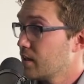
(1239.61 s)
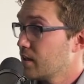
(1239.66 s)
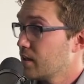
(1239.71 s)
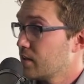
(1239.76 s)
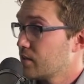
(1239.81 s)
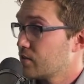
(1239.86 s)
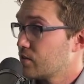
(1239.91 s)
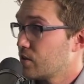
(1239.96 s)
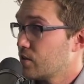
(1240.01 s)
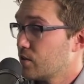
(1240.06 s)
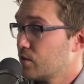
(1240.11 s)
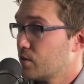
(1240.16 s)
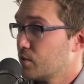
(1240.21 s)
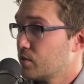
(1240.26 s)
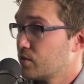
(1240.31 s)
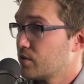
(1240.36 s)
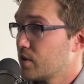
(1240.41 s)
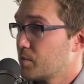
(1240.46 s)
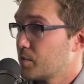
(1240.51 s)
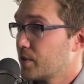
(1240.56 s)
So it
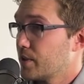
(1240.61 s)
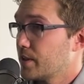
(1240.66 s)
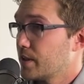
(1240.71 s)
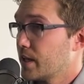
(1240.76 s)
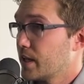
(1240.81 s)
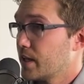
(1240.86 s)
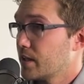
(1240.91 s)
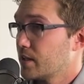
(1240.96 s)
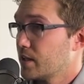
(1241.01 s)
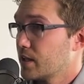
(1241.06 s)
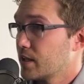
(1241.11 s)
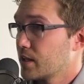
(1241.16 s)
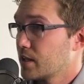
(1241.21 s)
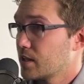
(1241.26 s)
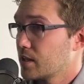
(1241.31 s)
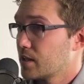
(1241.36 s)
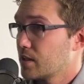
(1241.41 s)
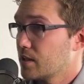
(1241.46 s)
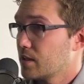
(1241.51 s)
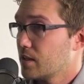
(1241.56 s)
was something that
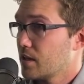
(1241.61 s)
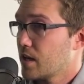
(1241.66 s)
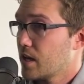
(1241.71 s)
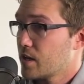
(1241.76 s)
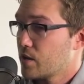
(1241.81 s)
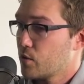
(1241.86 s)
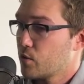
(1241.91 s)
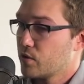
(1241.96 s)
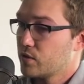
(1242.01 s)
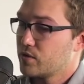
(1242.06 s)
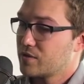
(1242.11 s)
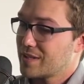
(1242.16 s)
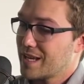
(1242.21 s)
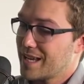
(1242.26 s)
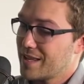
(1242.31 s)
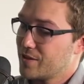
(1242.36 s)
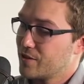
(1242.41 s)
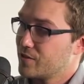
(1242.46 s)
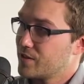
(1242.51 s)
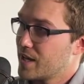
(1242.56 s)
like I always
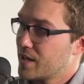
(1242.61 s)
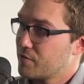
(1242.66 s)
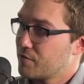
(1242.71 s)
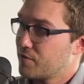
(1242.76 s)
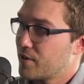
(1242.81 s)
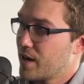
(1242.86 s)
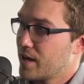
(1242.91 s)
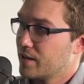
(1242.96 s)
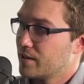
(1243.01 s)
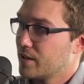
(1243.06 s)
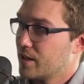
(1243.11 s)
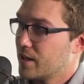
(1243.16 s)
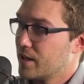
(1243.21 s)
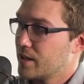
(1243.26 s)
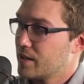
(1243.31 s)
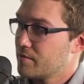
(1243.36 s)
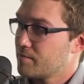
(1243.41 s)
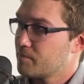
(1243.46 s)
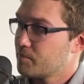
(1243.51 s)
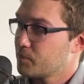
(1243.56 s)
tethered that fine
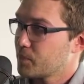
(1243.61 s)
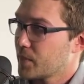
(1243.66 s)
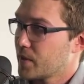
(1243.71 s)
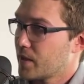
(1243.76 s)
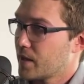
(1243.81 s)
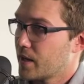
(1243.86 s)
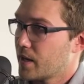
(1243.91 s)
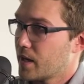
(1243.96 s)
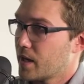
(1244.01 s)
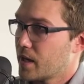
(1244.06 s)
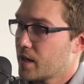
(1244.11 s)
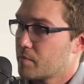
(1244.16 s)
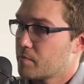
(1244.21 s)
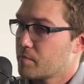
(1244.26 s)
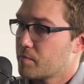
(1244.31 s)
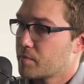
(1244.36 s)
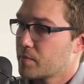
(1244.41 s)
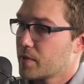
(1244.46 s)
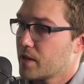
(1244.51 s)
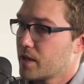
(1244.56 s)
line.
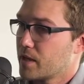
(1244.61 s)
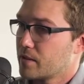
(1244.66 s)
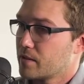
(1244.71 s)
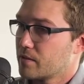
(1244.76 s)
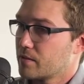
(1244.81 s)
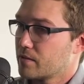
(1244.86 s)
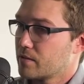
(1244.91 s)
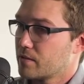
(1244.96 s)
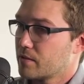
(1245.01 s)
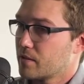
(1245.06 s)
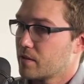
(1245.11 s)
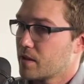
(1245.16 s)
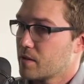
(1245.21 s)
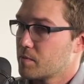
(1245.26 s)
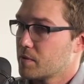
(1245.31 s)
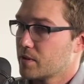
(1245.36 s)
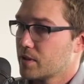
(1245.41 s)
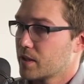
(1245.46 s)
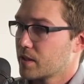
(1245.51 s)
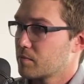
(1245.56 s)
And I
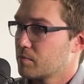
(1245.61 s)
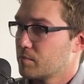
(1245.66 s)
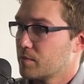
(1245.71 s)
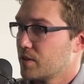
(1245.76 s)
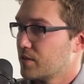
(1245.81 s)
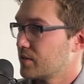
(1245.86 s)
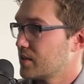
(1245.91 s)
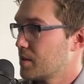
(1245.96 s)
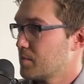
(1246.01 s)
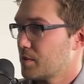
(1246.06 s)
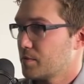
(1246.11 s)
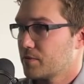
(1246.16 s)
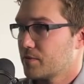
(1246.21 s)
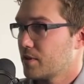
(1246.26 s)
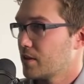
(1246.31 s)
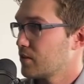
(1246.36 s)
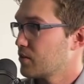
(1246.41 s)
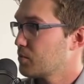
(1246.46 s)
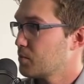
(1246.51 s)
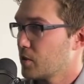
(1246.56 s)
mean, like, my stepmom's
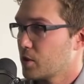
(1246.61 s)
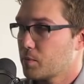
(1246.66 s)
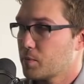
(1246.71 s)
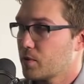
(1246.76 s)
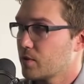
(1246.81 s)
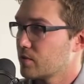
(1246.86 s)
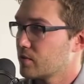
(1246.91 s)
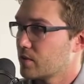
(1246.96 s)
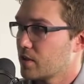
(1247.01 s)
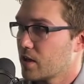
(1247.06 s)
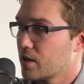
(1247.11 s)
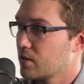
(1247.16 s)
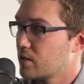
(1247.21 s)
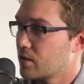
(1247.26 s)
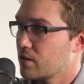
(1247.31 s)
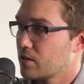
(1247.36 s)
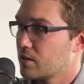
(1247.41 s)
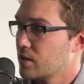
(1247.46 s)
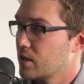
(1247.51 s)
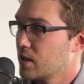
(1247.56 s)
not a smart person at
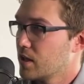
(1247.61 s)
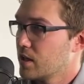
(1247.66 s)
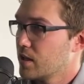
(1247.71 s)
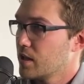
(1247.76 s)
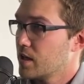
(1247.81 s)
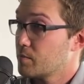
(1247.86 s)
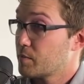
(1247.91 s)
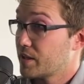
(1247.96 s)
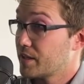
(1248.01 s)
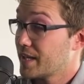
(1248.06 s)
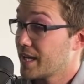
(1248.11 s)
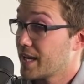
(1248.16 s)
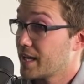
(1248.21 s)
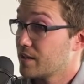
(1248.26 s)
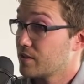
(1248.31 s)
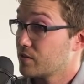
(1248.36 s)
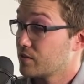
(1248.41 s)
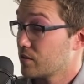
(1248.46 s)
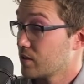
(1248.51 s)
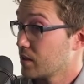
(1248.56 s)
all. And my
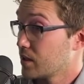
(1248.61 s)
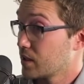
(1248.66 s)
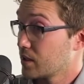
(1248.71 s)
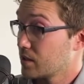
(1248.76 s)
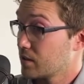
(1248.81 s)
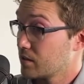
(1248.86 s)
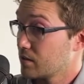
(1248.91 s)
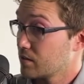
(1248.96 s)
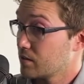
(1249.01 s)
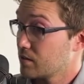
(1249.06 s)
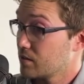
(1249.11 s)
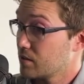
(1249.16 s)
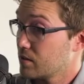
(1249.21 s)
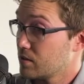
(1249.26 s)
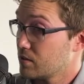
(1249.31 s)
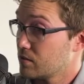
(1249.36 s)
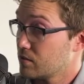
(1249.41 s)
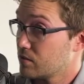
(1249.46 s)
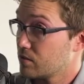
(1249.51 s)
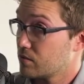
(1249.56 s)
dad is like,
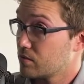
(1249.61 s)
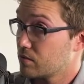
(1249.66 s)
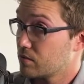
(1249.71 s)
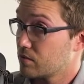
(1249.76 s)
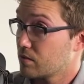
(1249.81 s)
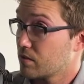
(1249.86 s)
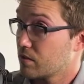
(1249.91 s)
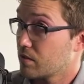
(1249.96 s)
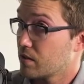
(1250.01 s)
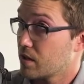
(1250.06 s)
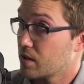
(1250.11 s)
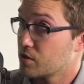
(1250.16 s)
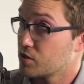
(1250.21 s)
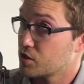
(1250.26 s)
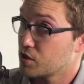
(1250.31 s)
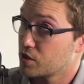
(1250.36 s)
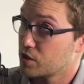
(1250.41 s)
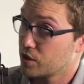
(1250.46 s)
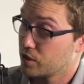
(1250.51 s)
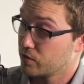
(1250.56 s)
he's
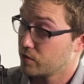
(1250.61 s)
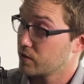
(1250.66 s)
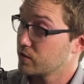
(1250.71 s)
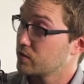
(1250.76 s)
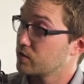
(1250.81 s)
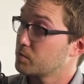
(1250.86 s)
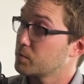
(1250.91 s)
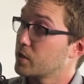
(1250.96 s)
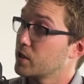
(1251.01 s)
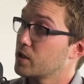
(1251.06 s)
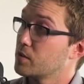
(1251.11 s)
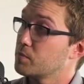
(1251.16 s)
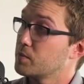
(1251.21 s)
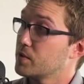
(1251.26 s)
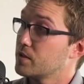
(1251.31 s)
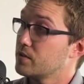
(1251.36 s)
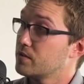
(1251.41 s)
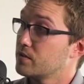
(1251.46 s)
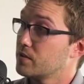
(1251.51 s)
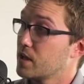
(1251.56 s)
engineering smart,
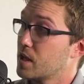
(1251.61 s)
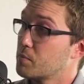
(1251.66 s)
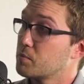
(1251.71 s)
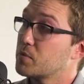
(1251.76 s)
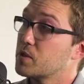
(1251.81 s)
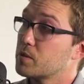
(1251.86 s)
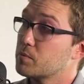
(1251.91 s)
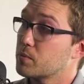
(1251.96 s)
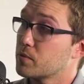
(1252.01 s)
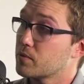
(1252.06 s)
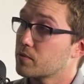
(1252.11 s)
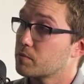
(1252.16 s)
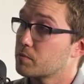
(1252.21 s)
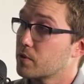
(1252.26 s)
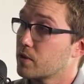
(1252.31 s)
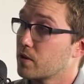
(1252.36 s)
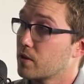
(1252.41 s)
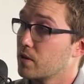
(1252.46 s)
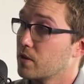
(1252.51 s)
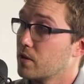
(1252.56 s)
but he's not people
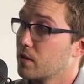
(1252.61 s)
smart.